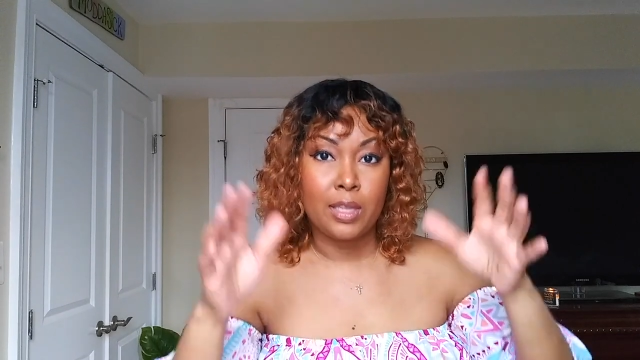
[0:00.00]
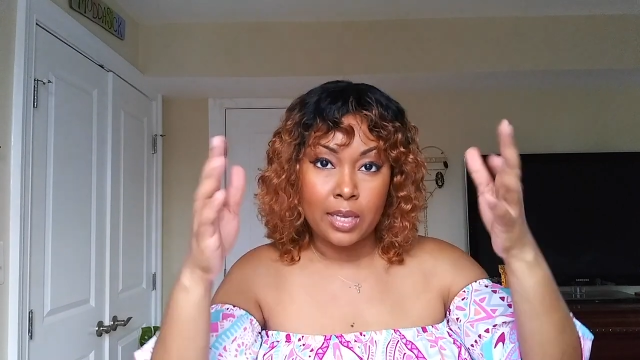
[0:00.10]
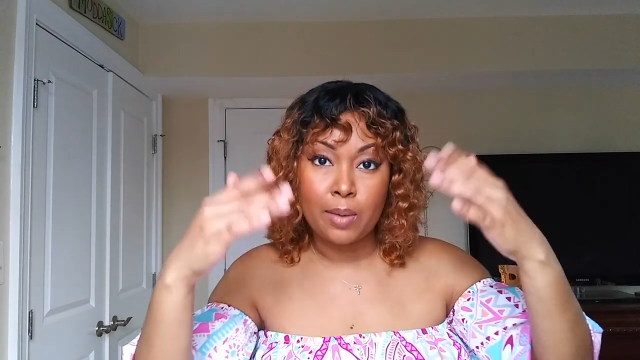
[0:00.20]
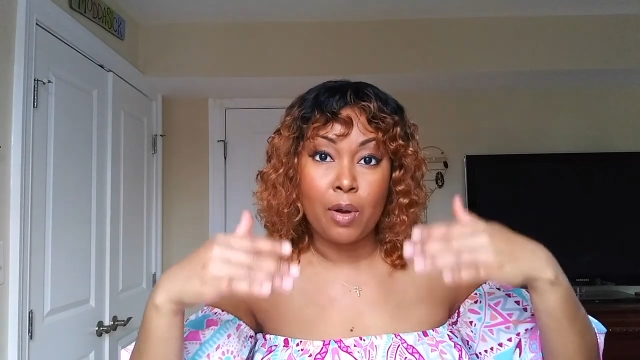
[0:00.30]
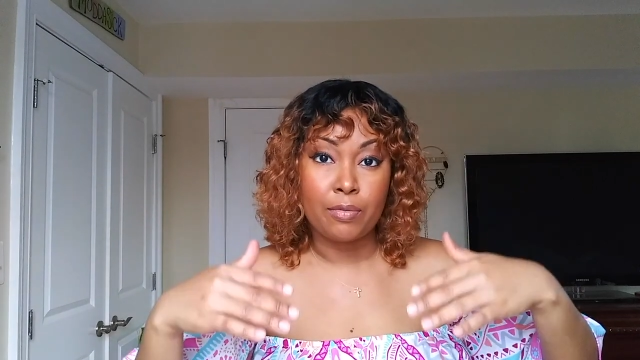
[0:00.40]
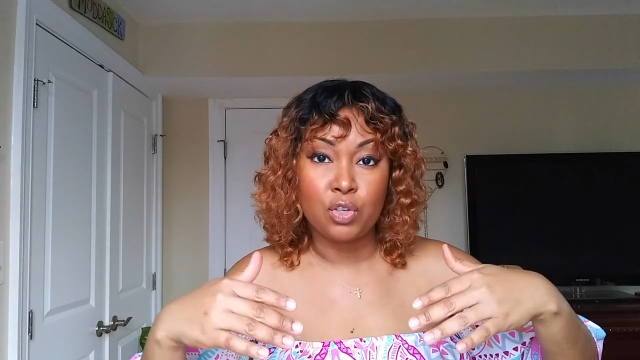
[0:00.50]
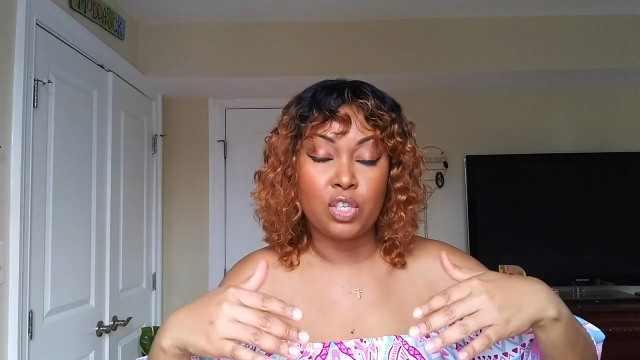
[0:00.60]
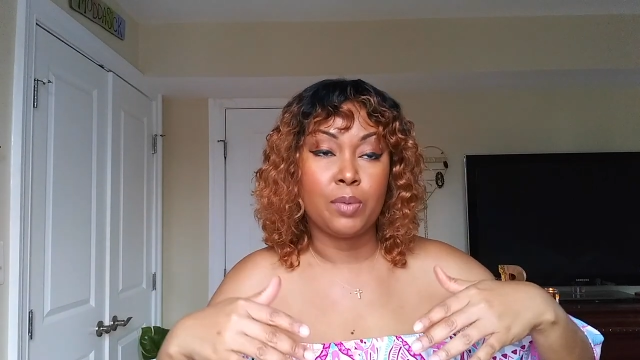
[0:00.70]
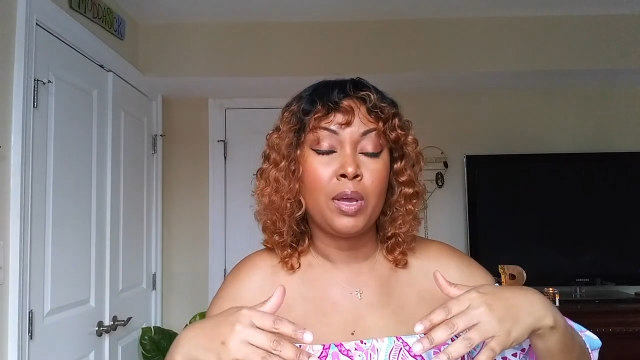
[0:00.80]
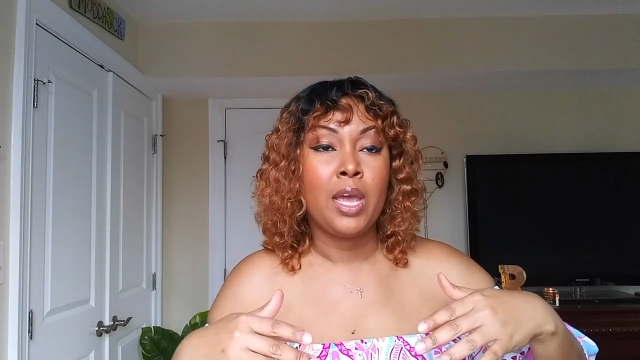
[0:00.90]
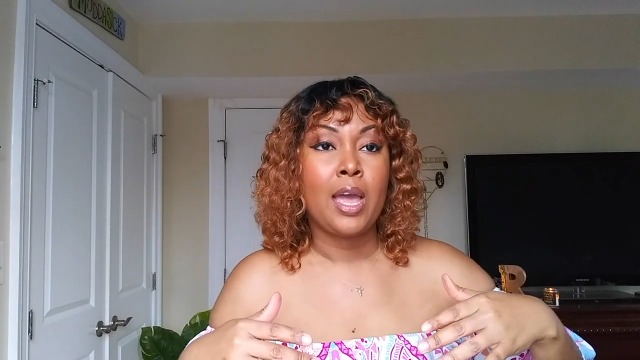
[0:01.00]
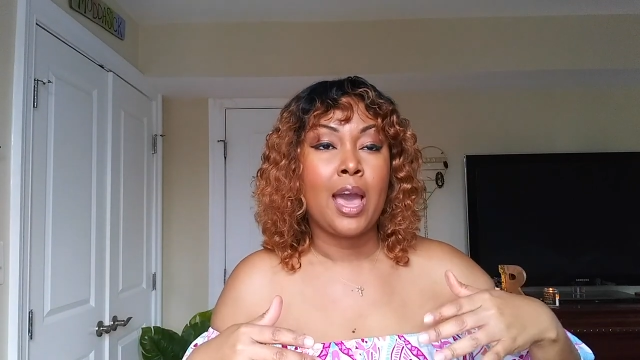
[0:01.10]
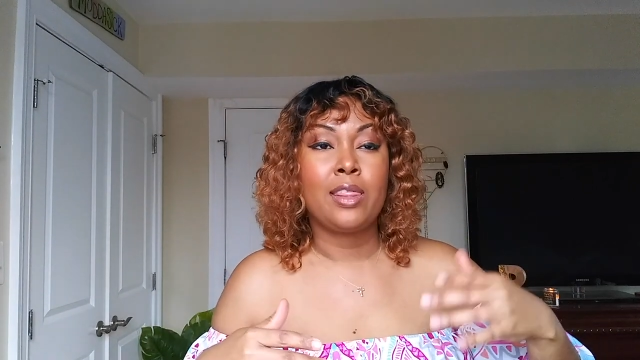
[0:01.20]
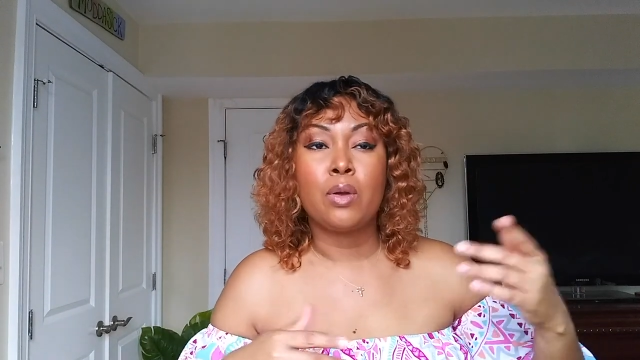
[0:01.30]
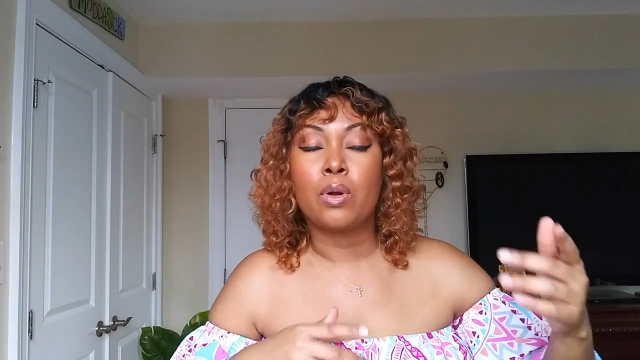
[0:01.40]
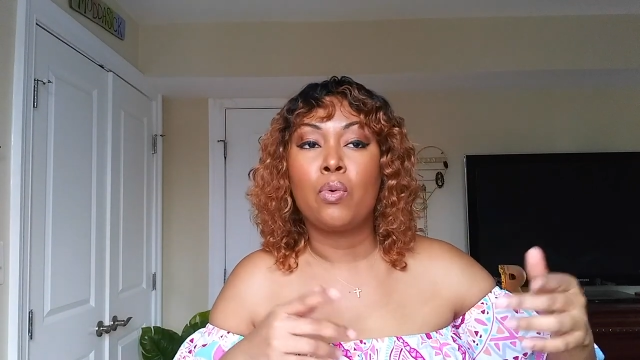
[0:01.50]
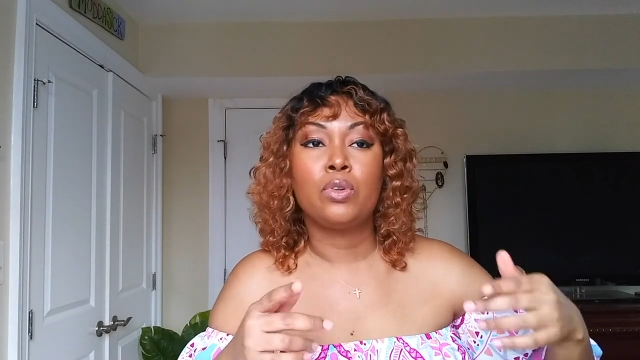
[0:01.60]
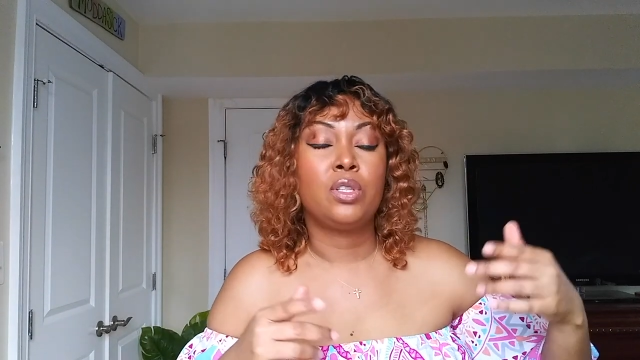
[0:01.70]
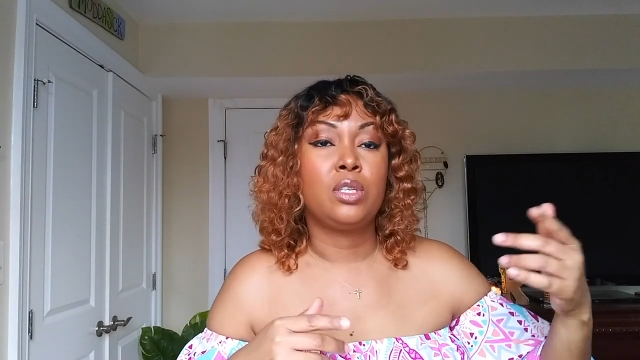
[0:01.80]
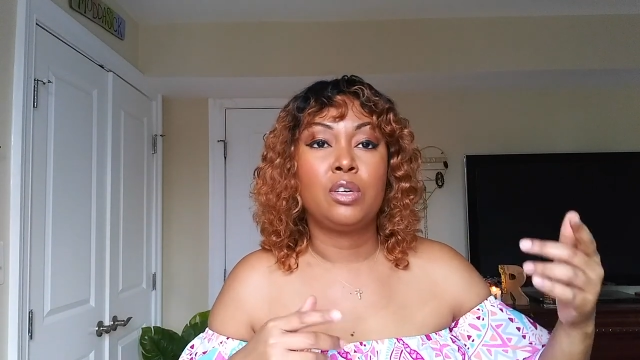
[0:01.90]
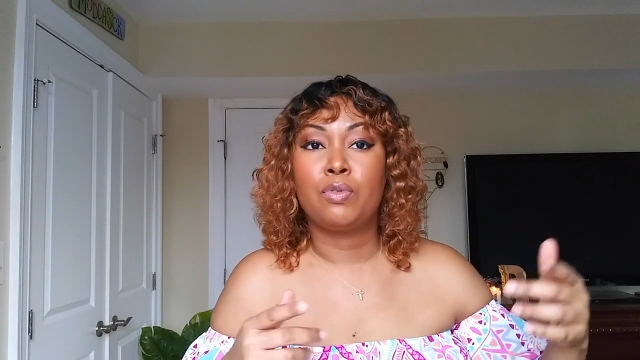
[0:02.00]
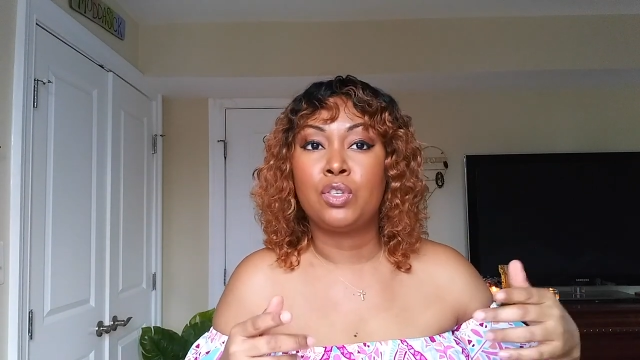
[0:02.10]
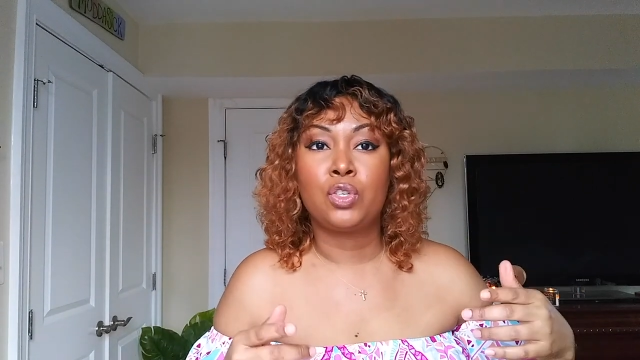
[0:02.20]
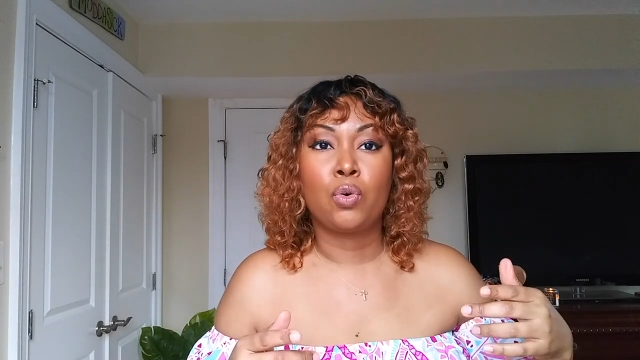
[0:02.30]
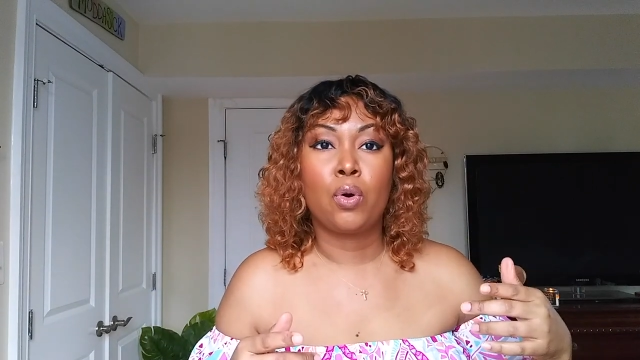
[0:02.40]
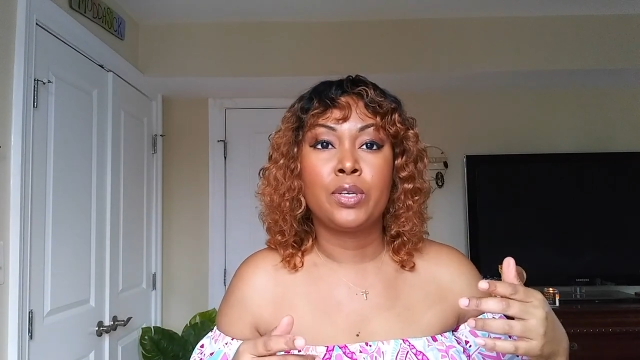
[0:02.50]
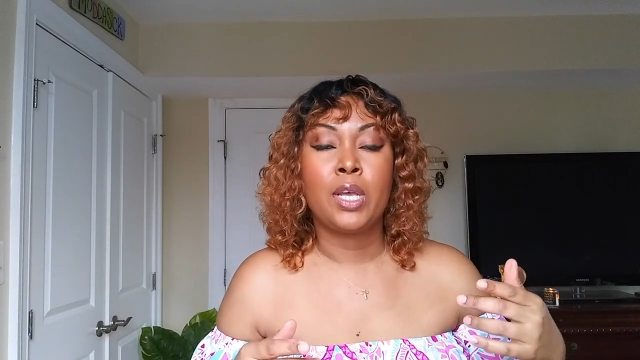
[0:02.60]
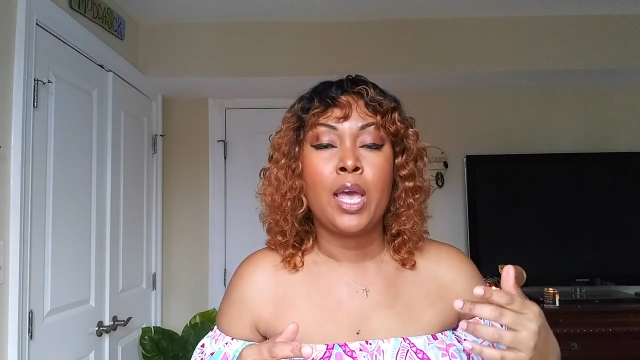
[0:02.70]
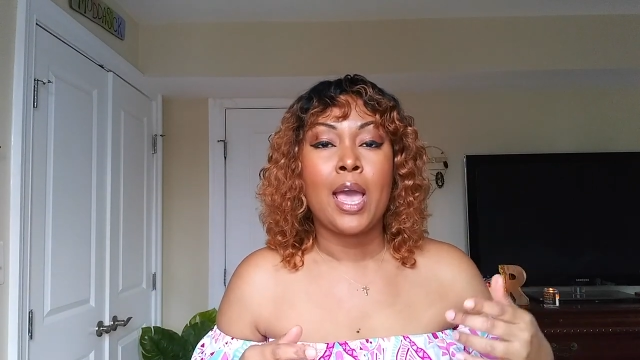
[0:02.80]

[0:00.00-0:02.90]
They came off the ship and they were going to the different stores,